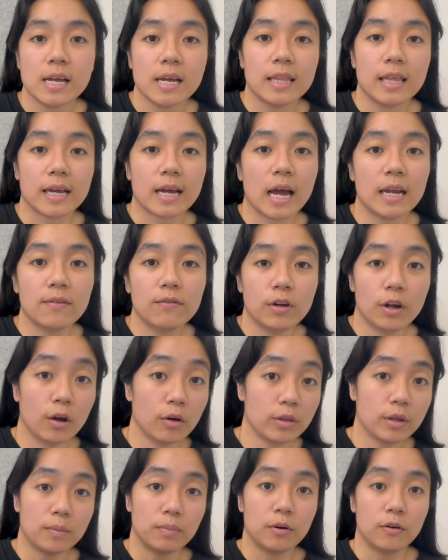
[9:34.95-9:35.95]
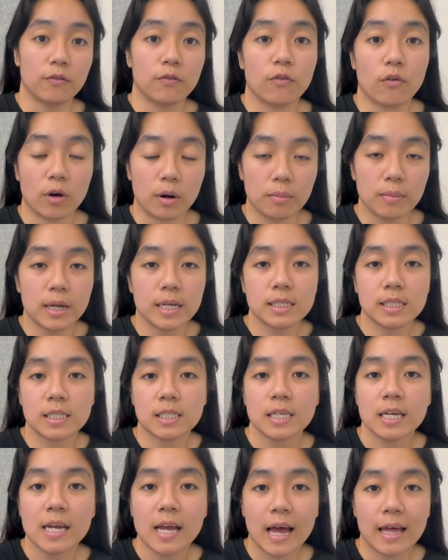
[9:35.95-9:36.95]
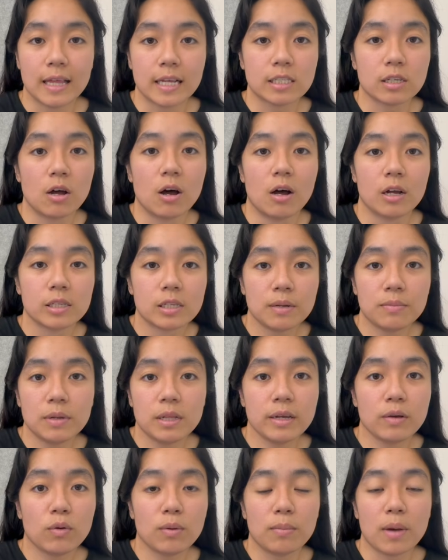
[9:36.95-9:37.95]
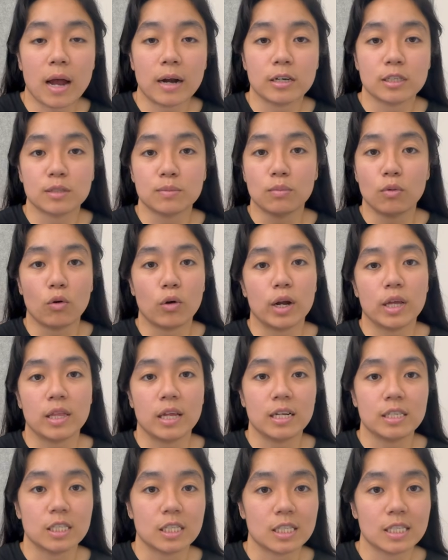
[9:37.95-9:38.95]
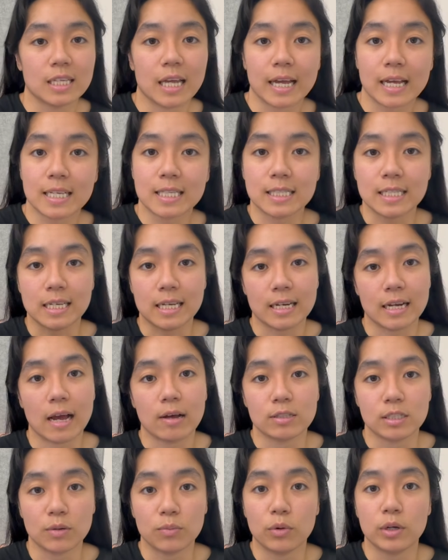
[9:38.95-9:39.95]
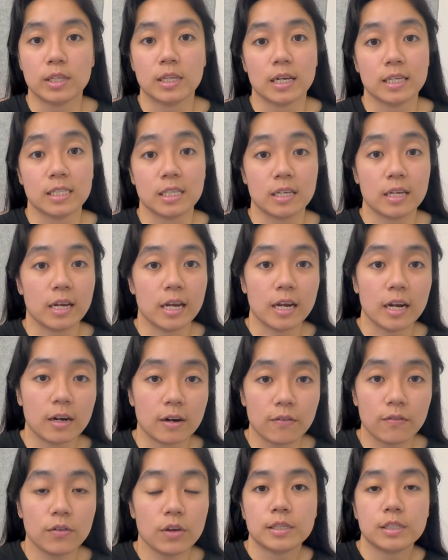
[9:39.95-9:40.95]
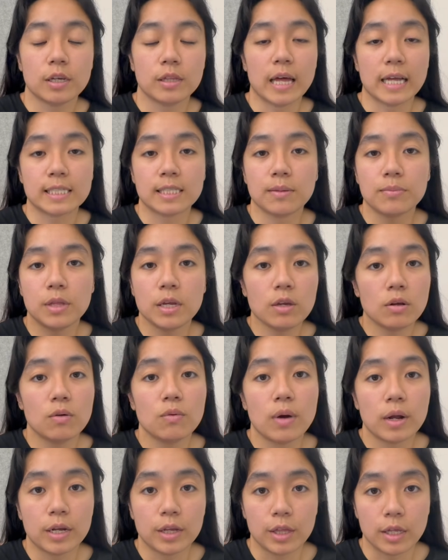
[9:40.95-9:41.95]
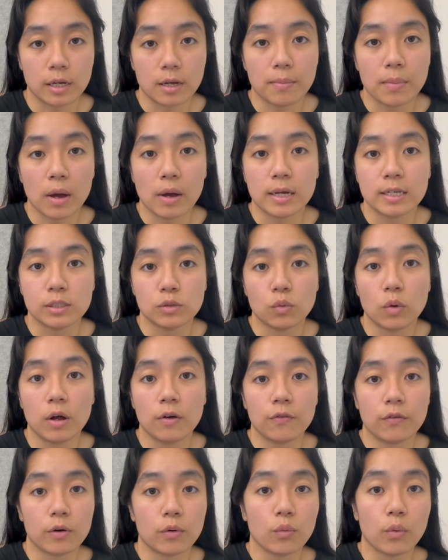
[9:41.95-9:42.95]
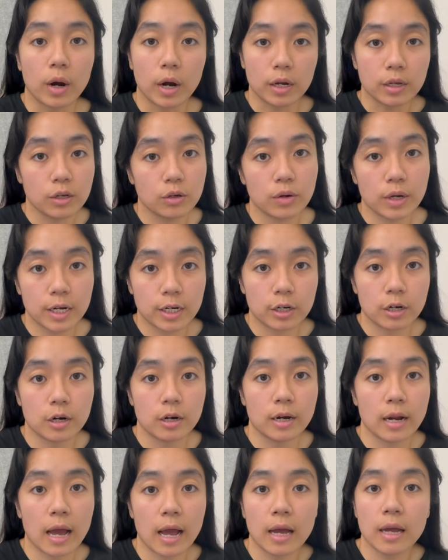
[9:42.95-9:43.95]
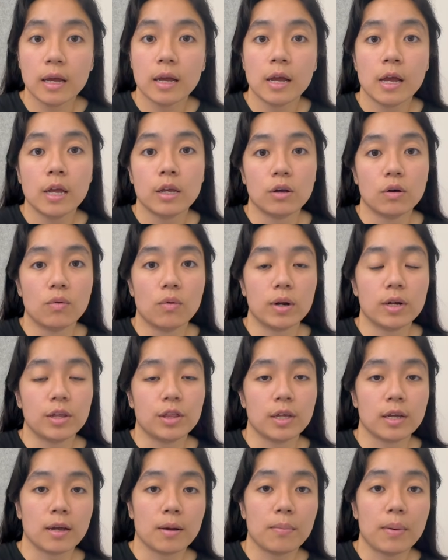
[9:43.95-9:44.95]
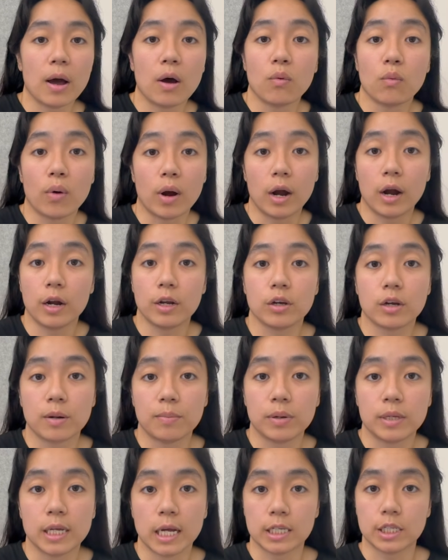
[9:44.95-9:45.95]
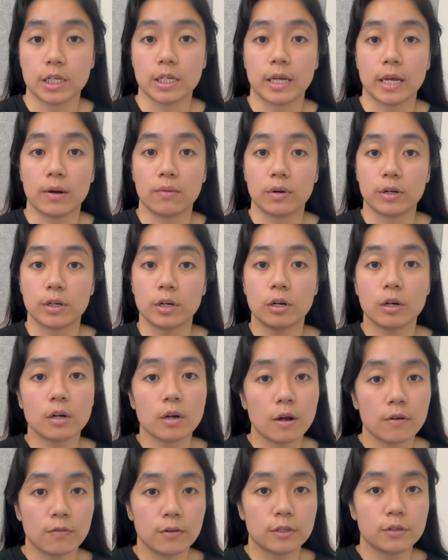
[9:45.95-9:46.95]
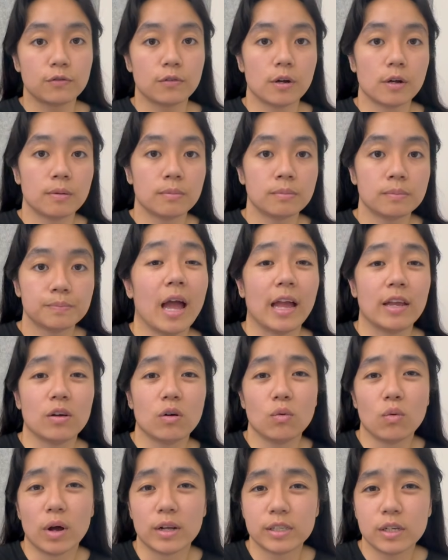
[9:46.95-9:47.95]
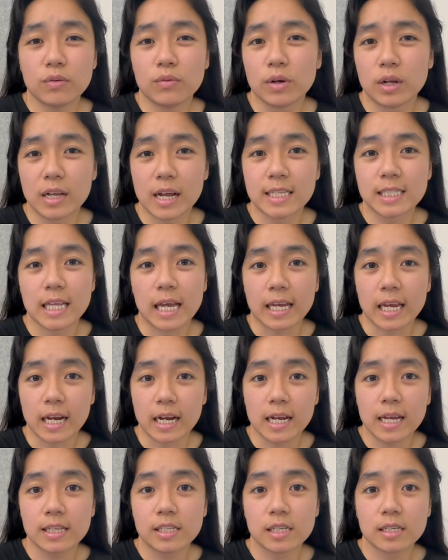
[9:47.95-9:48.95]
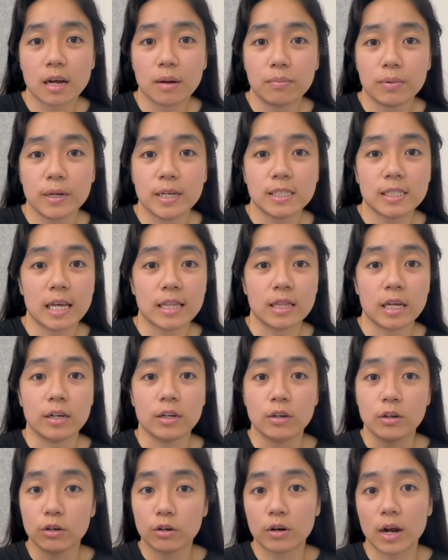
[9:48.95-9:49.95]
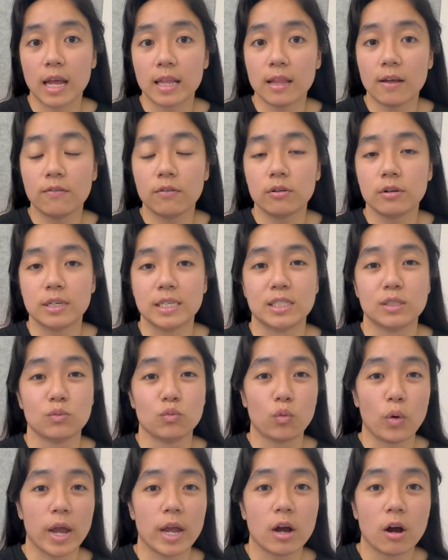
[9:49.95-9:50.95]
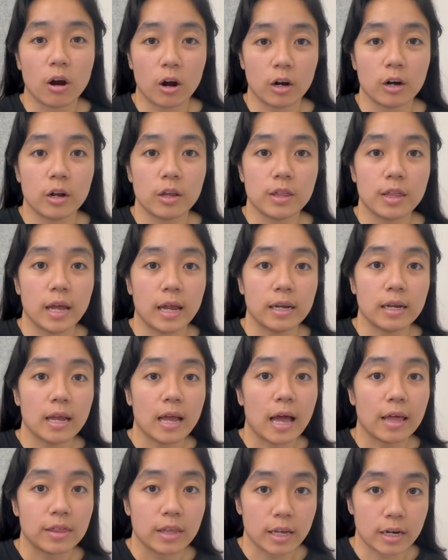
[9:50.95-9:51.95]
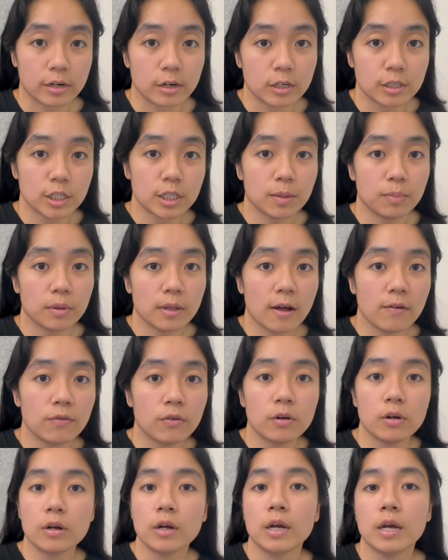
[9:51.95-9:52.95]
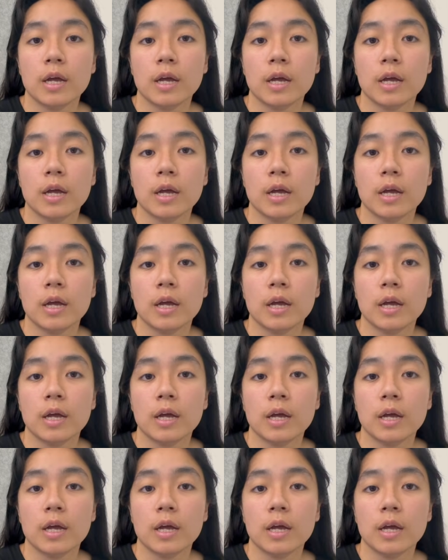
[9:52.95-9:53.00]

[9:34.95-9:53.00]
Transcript: They kind of know their performance, and that's ultimately what matters more than just like seeing how someone does in an interview. So that's something you'll want to think about as well for where you intern at. You'll want to think about where you could potentially get return offers from, and you'll want to realize that getting into companies at the new grad level is way harder than at the internship level.